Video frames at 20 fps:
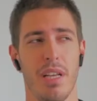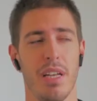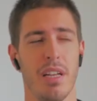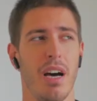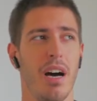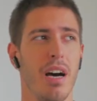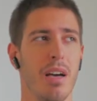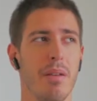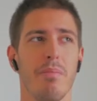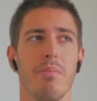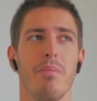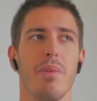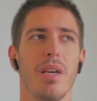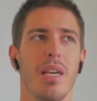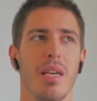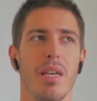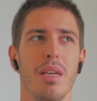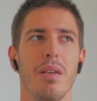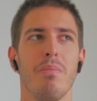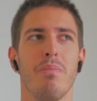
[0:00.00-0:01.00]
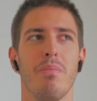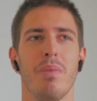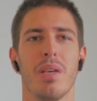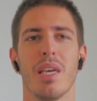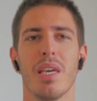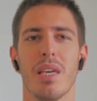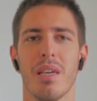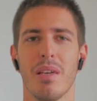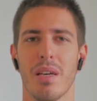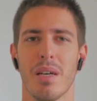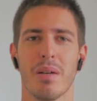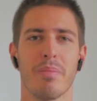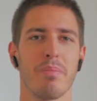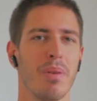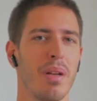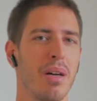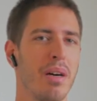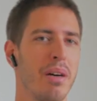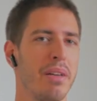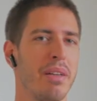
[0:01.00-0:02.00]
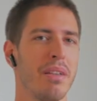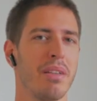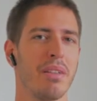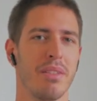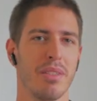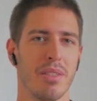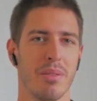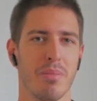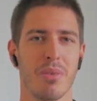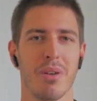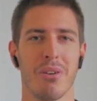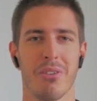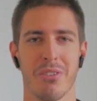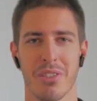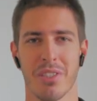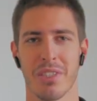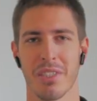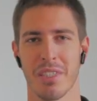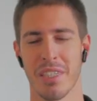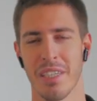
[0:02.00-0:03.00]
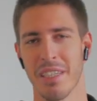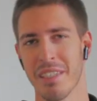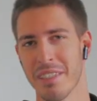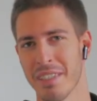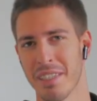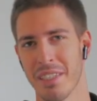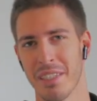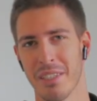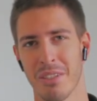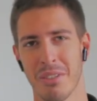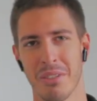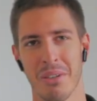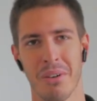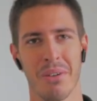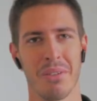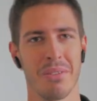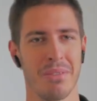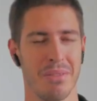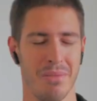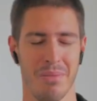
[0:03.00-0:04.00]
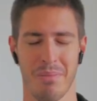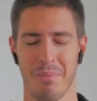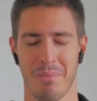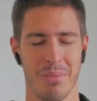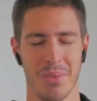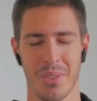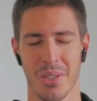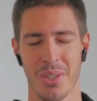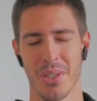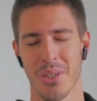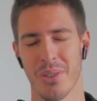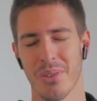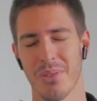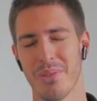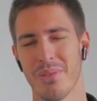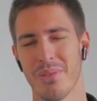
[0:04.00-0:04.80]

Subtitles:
that I may be applying subconsciously as an adult. Don't know,